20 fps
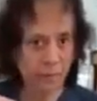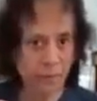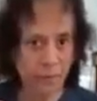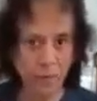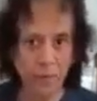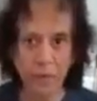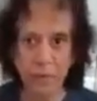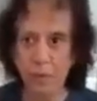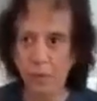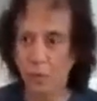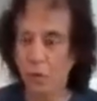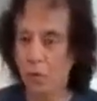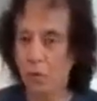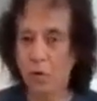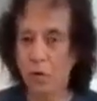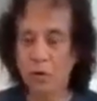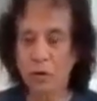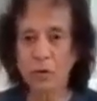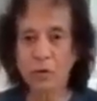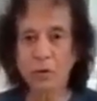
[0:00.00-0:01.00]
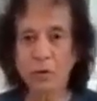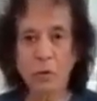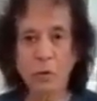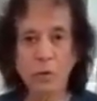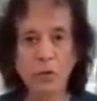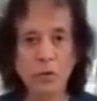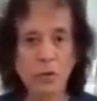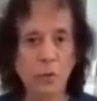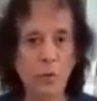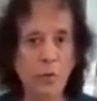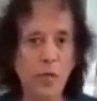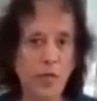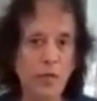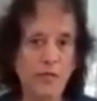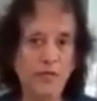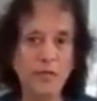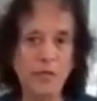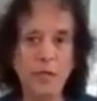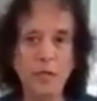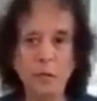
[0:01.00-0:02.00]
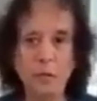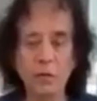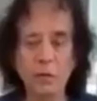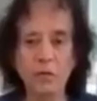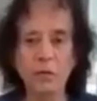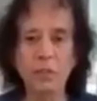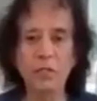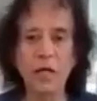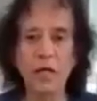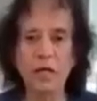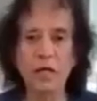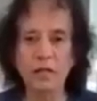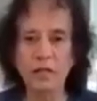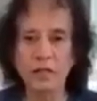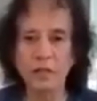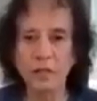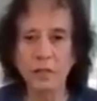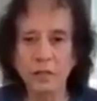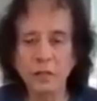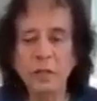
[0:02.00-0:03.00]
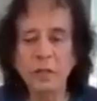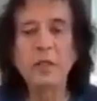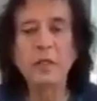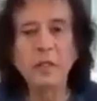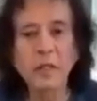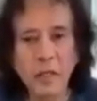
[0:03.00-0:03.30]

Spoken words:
according to the way the waves are or the tides are.